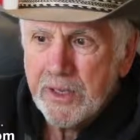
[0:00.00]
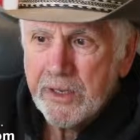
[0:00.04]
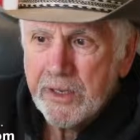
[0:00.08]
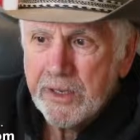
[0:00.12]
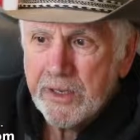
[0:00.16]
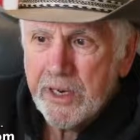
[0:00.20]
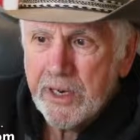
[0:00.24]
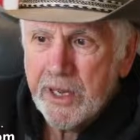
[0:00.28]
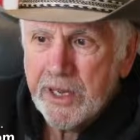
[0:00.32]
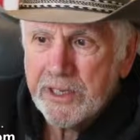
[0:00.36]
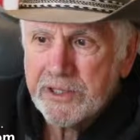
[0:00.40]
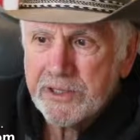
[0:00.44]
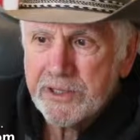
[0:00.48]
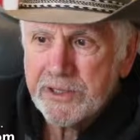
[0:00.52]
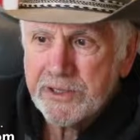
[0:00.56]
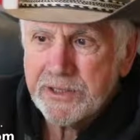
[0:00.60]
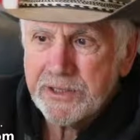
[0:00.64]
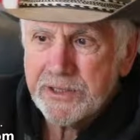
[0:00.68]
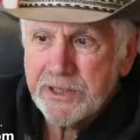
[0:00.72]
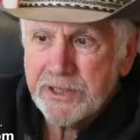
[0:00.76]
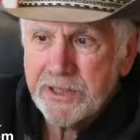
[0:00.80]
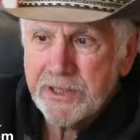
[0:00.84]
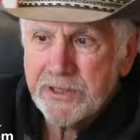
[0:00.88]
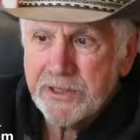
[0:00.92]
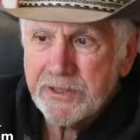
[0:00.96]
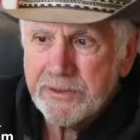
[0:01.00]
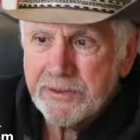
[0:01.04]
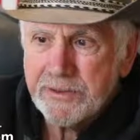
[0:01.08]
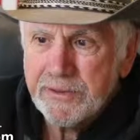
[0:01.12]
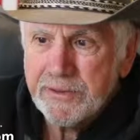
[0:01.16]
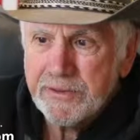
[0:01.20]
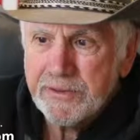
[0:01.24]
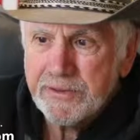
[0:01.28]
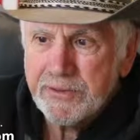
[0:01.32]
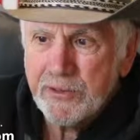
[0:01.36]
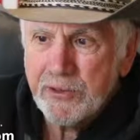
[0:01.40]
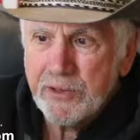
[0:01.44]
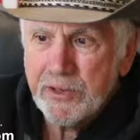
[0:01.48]
You'll actually see a
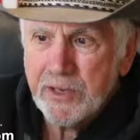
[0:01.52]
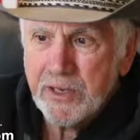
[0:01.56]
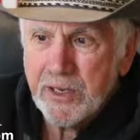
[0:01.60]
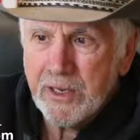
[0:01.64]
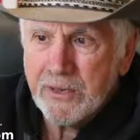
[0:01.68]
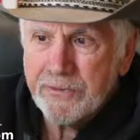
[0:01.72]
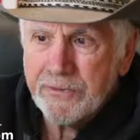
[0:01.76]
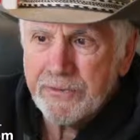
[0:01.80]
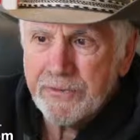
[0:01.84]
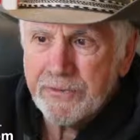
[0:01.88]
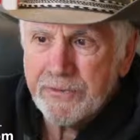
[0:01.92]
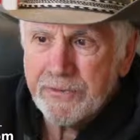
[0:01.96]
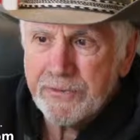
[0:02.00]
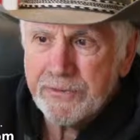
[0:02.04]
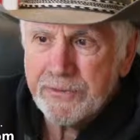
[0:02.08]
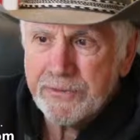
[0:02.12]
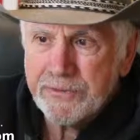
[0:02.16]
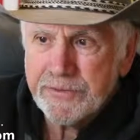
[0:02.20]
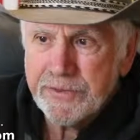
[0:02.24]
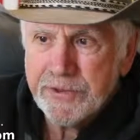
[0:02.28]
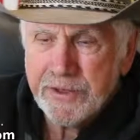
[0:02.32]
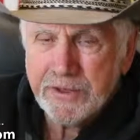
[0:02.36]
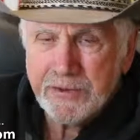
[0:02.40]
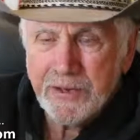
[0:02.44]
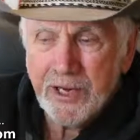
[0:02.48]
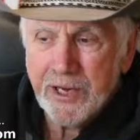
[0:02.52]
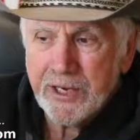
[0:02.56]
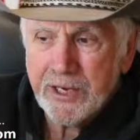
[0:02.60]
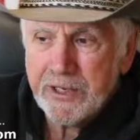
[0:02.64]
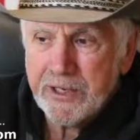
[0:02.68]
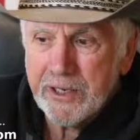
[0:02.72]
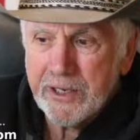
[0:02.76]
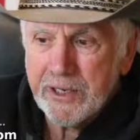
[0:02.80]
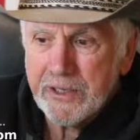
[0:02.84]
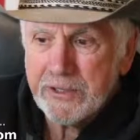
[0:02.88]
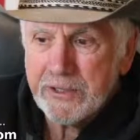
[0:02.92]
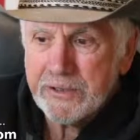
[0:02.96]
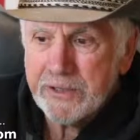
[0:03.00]
photograph of the
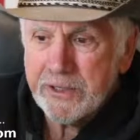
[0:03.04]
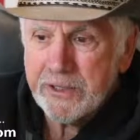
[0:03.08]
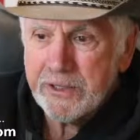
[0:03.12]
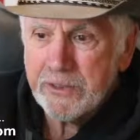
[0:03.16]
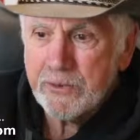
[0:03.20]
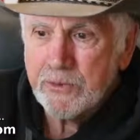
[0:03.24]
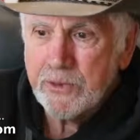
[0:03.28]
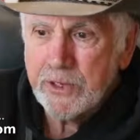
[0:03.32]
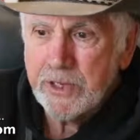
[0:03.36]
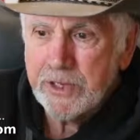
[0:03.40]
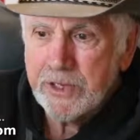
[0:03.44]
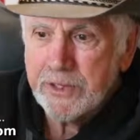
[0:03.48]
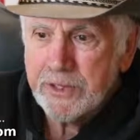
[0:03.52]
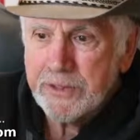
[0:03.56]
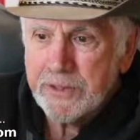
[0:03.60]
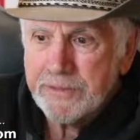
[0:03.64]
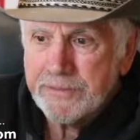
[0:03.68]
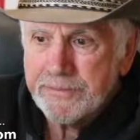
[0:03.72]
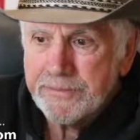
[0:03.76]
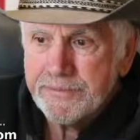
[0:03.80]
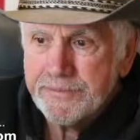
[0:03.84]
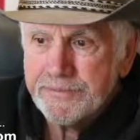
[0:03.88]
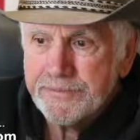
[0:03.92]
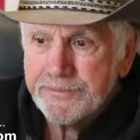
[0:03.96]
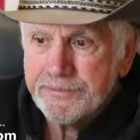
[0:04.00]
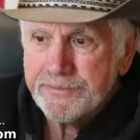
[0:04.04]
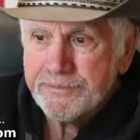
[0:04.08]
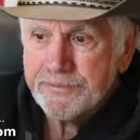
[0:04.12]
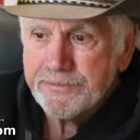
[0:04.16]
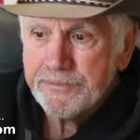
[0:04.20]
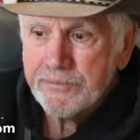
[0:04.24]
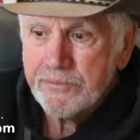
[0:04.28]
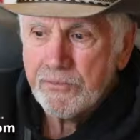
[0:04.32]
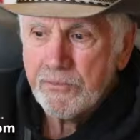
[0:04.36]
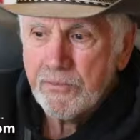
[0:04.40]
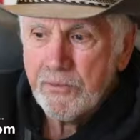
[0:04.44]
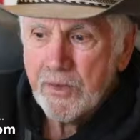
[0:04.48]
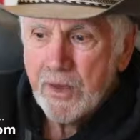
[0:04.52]
crocodile in the water.
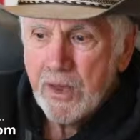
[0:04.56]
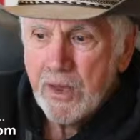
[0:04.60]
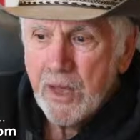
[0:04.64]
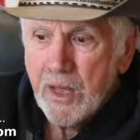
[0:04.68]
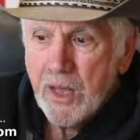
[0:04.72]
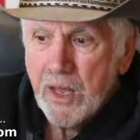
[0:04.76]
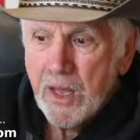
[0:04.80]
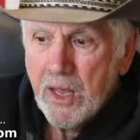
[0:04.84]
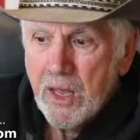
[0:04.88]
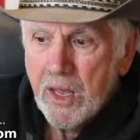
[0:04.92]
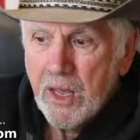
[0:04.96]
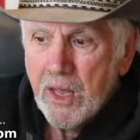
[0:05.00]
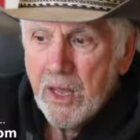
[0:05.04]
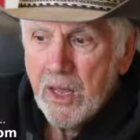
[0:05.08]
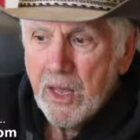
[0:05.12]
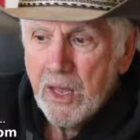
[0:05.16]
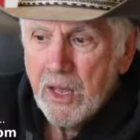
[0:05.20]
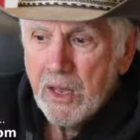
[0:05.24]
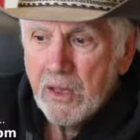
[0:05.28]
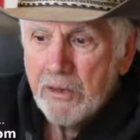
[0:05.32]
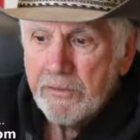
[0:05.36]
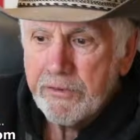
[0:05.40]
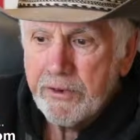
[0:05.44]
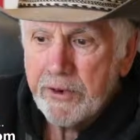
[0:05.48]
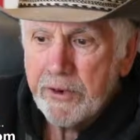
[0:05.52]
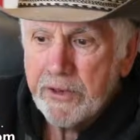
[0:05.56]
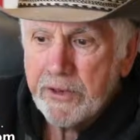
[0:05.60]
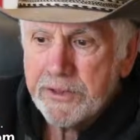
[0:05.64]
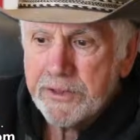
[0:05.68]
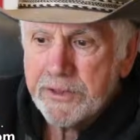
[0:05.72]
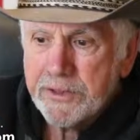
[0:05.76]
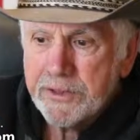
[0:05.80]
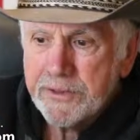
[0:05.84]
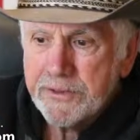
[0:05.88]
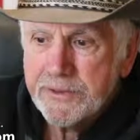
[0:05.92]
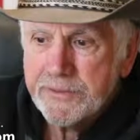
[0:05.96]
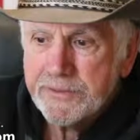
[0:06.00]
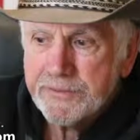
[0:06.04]

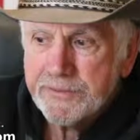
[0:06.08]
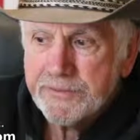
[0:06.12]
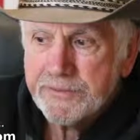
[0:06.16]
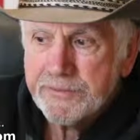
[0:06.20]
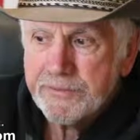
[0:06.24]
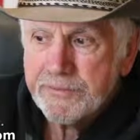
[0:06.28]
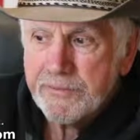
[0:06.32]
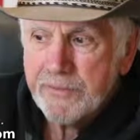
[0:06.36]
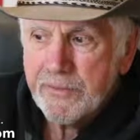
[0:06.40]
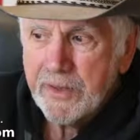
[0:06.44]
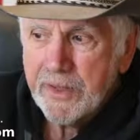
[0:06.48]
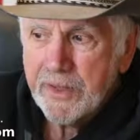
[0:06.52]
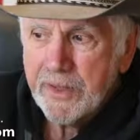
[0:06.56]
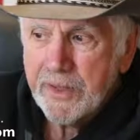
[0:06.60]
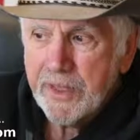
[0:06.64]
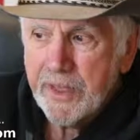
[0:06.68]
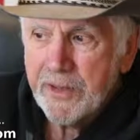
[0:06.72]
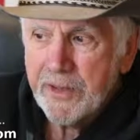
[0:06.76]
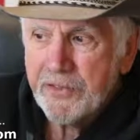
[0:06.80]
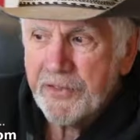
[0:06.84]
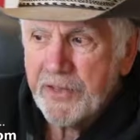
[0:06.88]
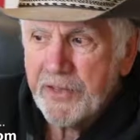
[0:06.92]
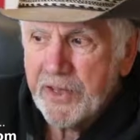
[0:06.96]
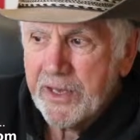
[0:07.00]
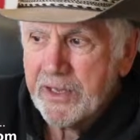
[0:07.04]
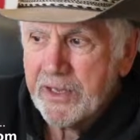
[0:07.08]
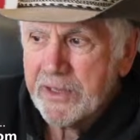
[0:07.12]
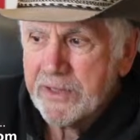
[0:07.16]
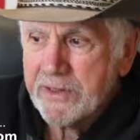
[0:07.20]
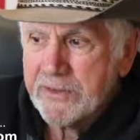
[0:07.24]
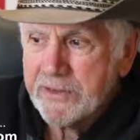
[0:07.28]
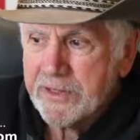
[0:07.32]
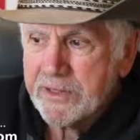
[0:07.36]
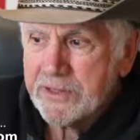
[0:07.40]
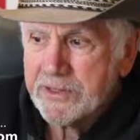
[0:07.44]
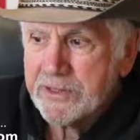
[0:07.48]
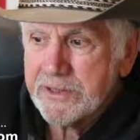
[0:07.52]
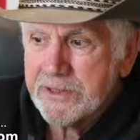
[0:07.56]
Folks, you think
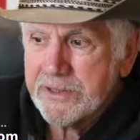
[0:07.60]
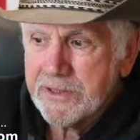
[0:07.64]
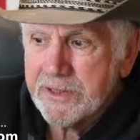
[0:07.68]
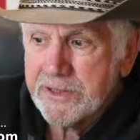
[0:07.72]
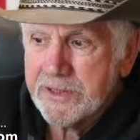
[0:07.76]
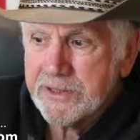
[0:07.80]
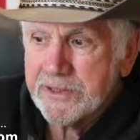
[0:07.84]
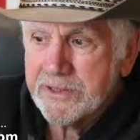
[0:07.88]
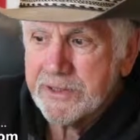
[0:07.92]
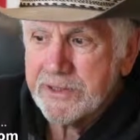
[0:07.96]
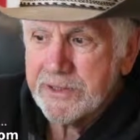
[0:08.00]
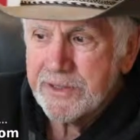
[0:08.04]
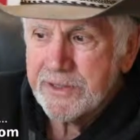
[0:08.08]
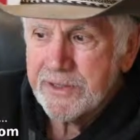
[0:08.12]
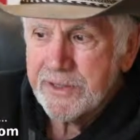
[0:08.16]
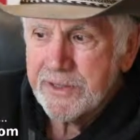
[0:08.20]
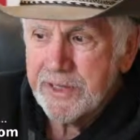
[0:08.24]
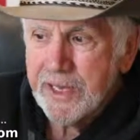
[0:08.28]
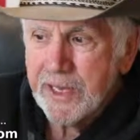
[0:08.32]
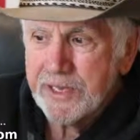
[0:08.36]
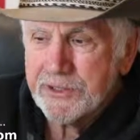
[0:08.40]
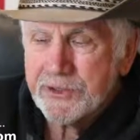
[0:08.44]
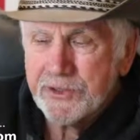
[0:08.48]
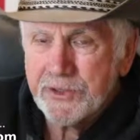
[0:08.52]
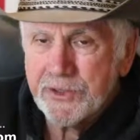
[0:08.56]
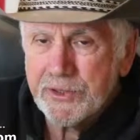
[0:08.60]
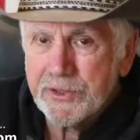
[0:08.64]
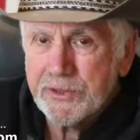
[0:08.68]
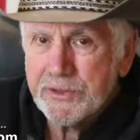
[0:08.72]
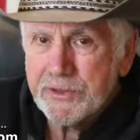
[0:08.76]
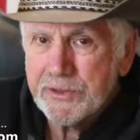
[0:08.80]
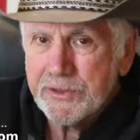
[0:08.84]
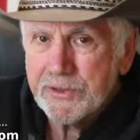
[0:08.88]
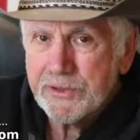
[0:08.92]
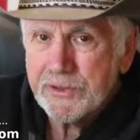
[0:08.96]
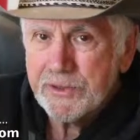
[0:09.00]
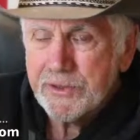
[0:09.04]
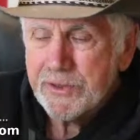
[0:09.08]
this is natural,
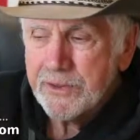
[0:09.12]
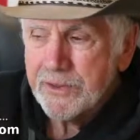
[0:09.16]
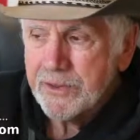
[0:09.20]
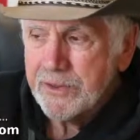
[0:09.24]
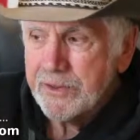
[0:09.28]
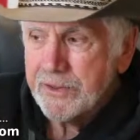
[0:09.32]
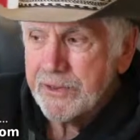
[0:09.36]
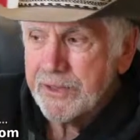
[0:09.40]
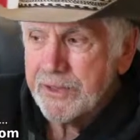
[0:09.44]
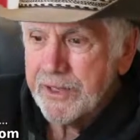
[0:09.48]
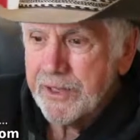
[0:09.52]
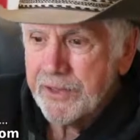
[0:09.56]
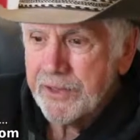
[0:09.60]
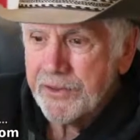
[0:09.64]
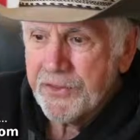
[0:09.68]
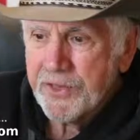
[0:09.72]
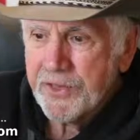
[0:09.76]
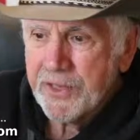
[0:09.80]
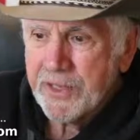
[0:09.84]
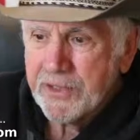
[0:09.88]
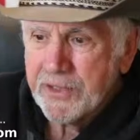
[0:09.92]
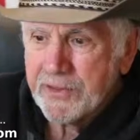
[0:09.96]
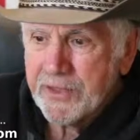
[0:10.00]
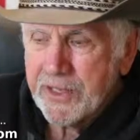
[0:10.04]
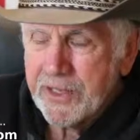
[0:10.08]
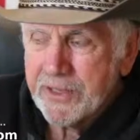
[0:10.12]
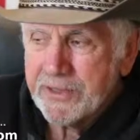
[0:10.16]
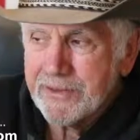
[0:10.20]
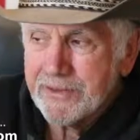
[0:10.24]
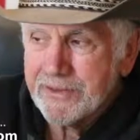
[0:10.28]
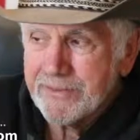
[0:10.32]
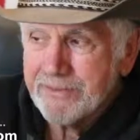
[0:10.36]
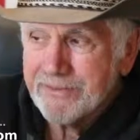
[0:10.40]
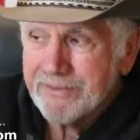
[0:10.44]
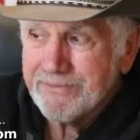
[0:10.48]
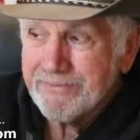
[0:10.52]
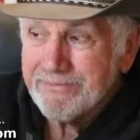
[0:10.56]
or you think that,